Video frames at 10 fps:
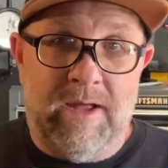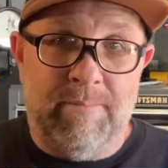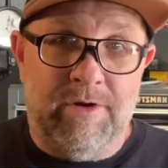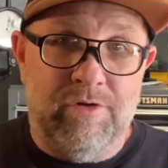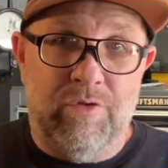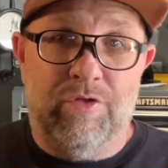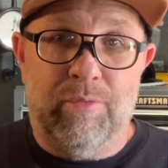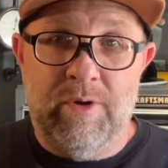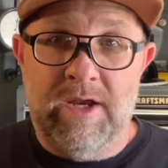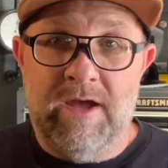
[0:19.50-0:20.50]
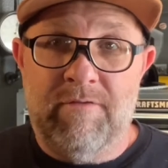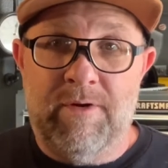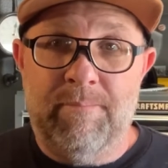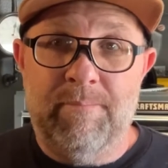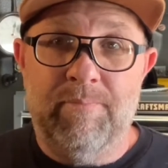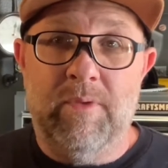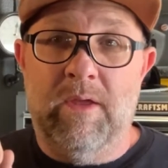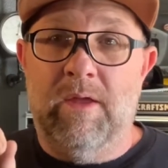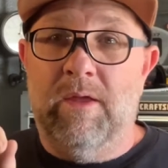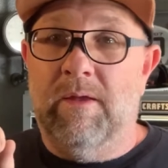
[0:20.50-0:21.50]
gonna do 3 of them.
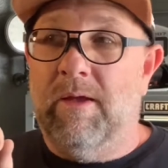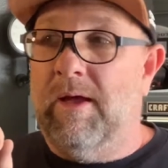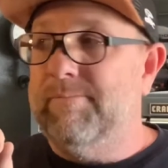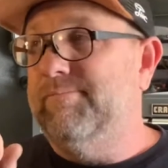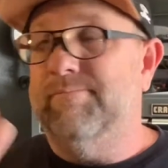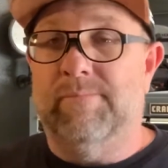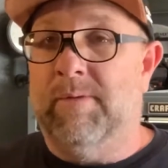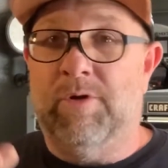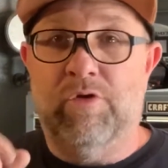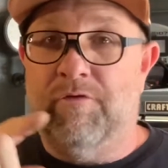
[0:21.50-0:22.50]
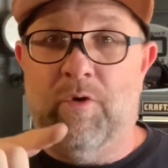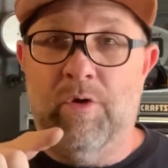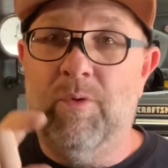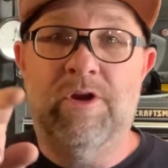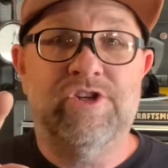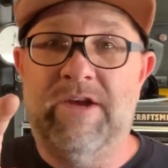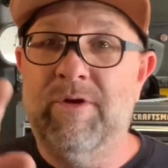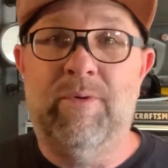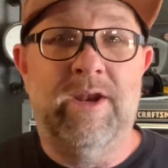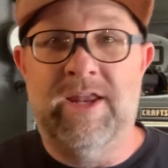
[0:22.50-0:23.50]
I'm gonna do a Ford one, Chevy
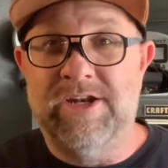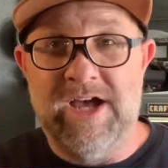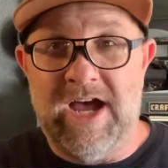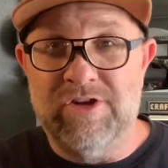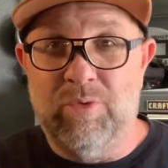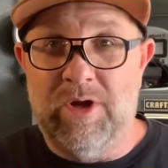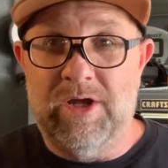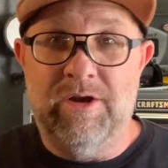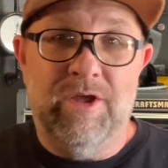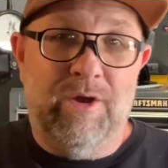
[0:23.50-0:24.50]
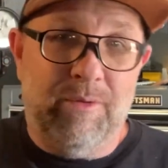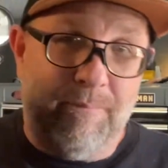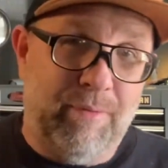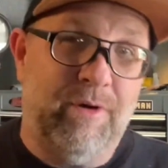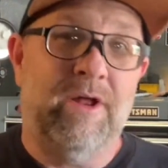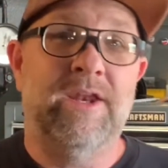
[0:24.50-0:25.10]
one, and a Dodge one. We're gonna put it on the